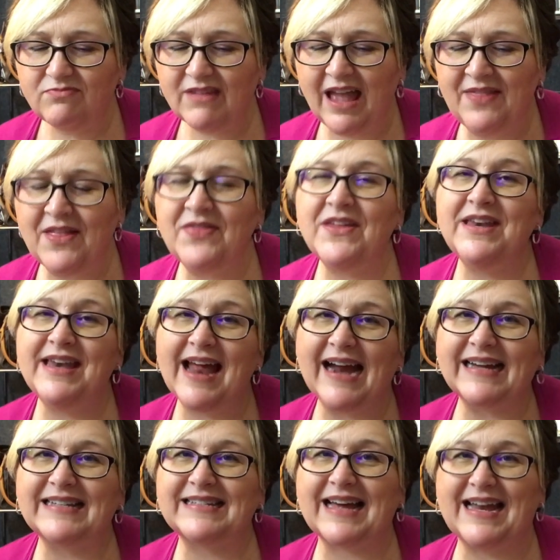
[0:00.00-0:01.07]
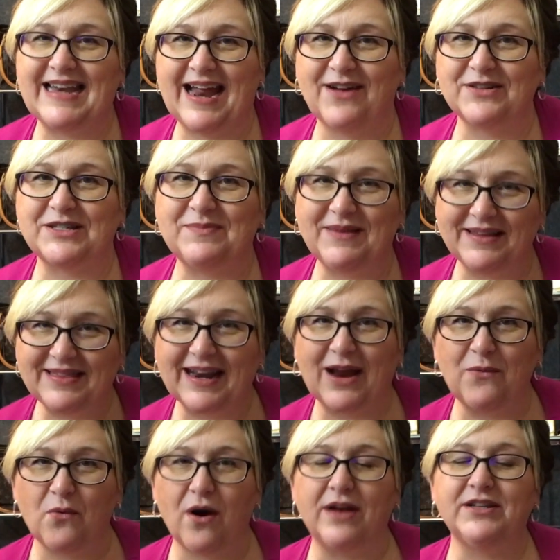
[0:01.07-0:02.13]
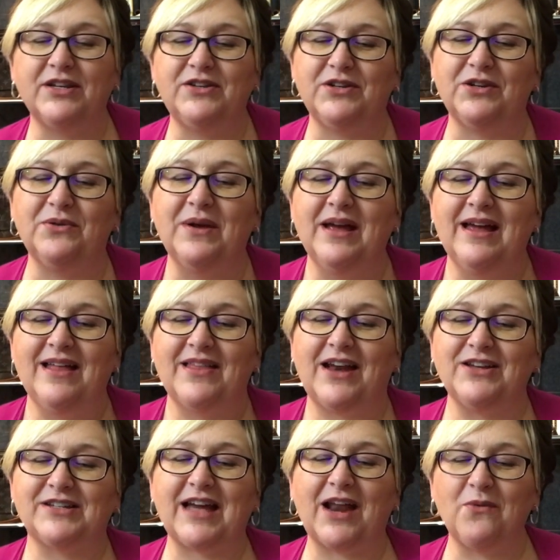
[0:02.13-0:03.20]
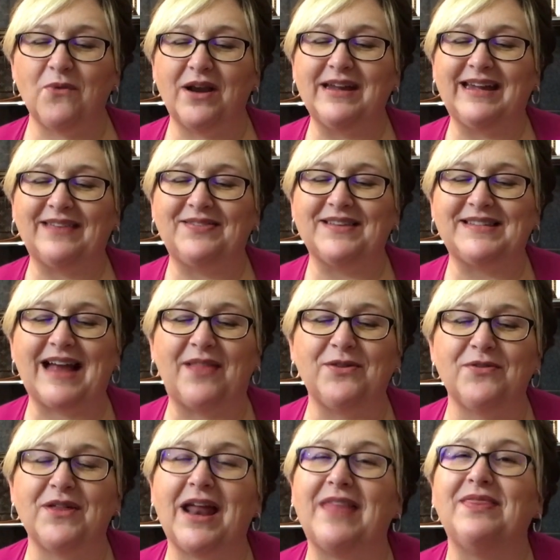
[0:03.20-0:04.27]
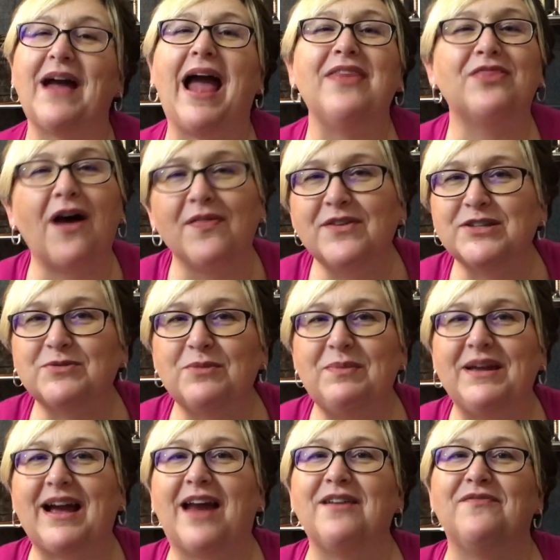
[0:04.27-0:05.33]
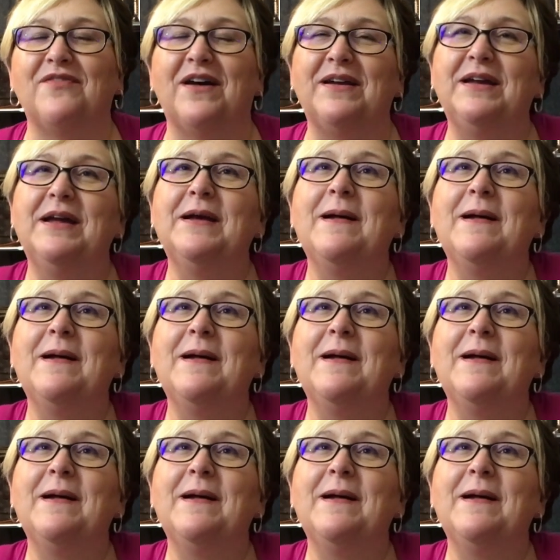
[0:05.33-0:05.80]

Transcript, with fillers: And then the next announcement that I want to do, that I just kind of want to get this out there, that I, I thought this would be kind of fun.